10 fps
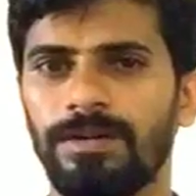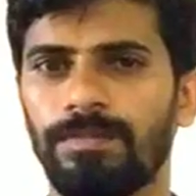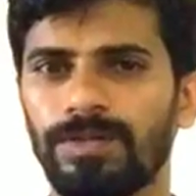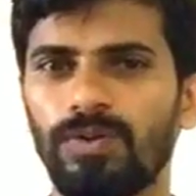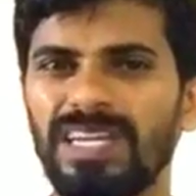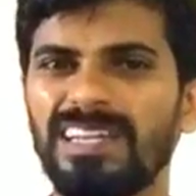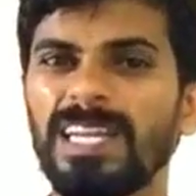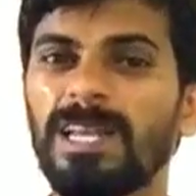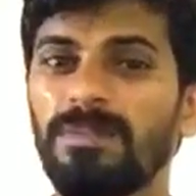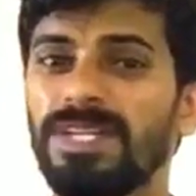but only
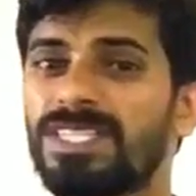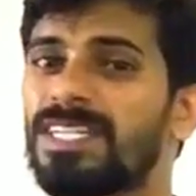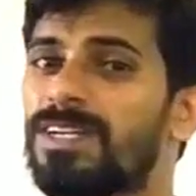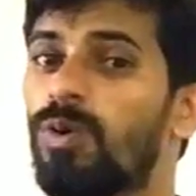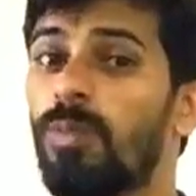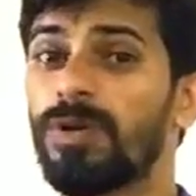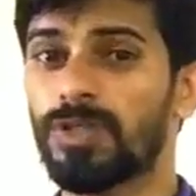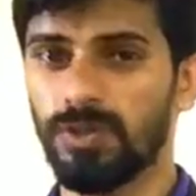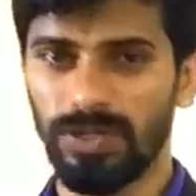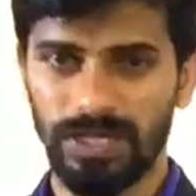limited
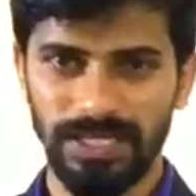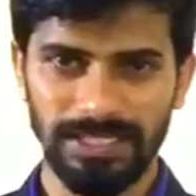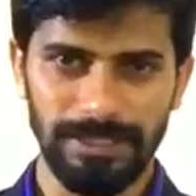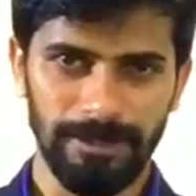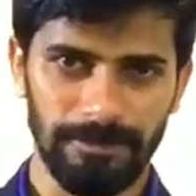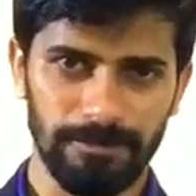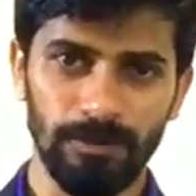opportunity is there.